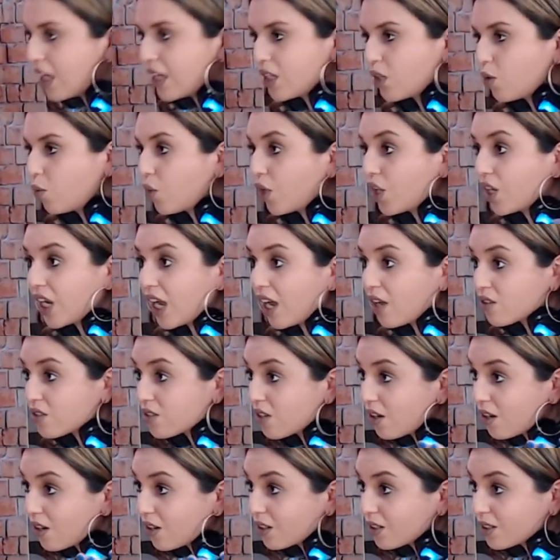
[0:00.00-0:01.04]
Like the workout
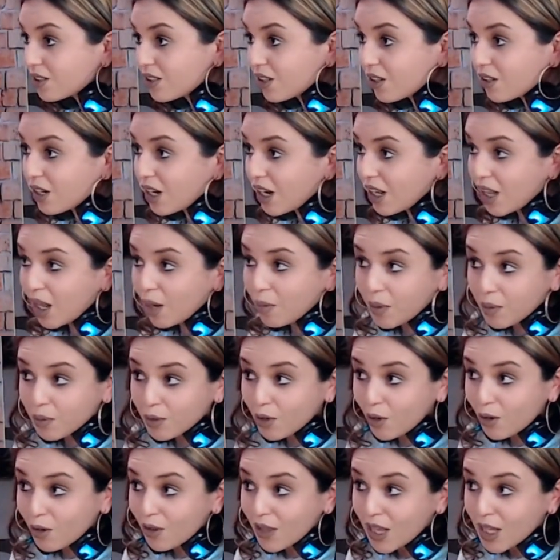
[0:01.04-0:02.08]
song. So right. a lot of
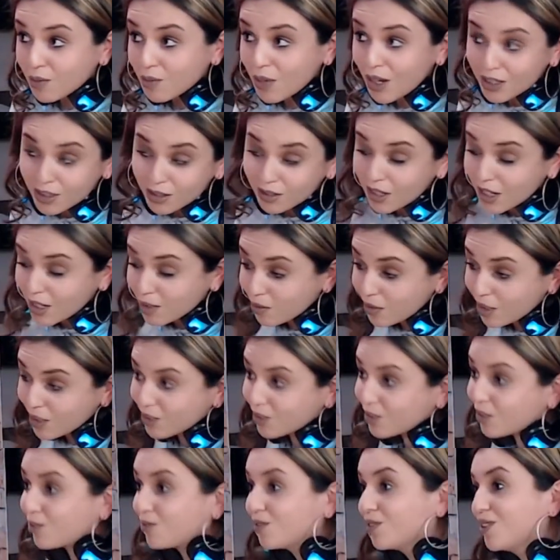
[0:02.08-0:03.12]
people don't know that's Bosko. That's
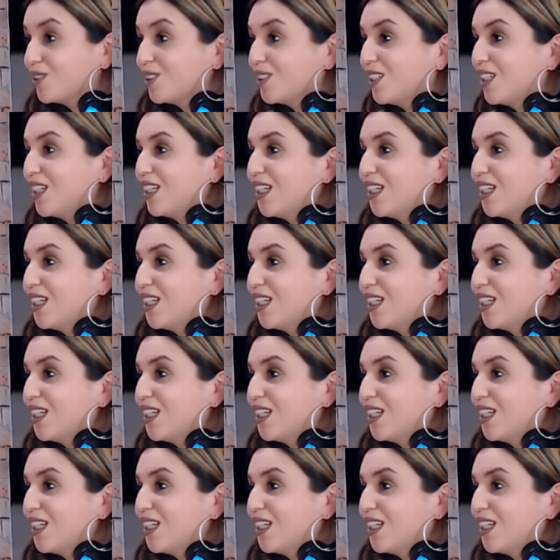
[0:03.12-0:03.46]
Bosko.